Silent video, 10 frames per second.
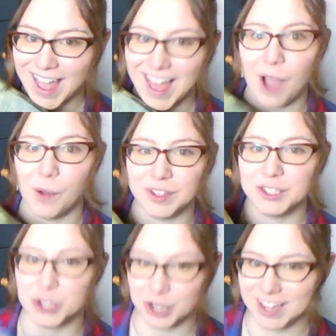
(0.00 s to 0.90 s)
How
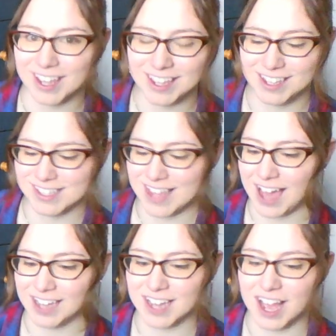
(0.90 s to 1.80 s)
intriguing is
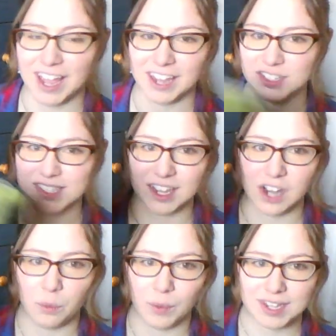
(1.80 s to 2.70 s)
that? I just
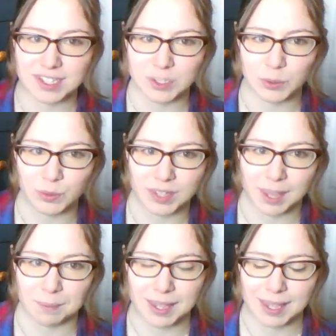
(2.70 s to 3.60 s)
cannot wait to
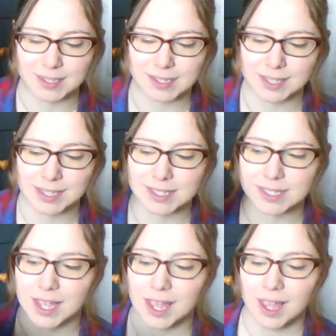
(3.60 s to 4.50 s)
get my hands on this
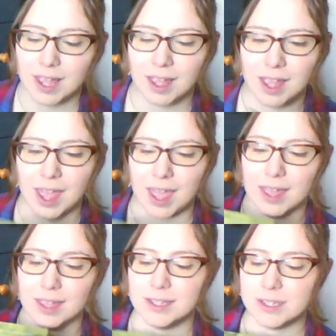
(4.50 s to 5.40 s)

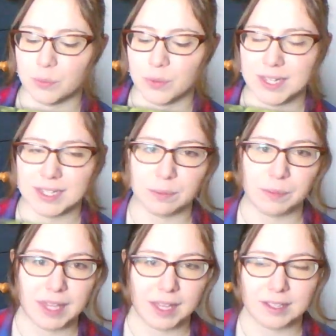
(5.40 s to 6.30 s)
and read it
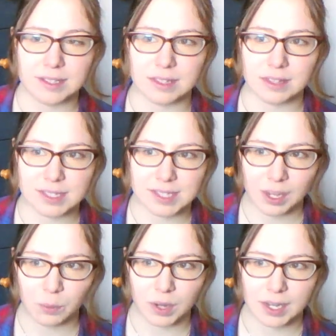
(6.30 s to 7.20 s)
because the
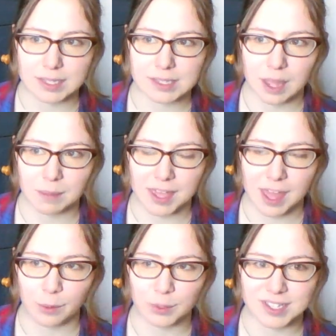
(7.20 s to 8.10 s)
second one is coming
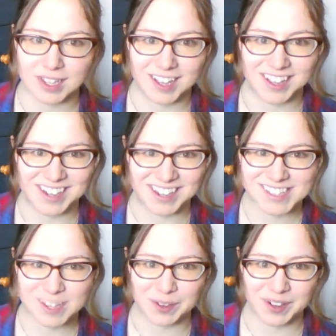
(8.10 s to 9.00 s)
out uh, next
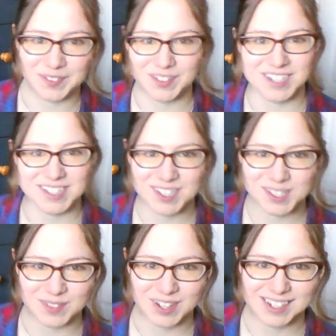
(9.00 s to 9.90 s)
summer, which is
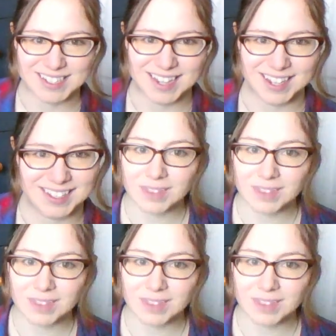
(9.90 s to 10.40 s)
also very exciting.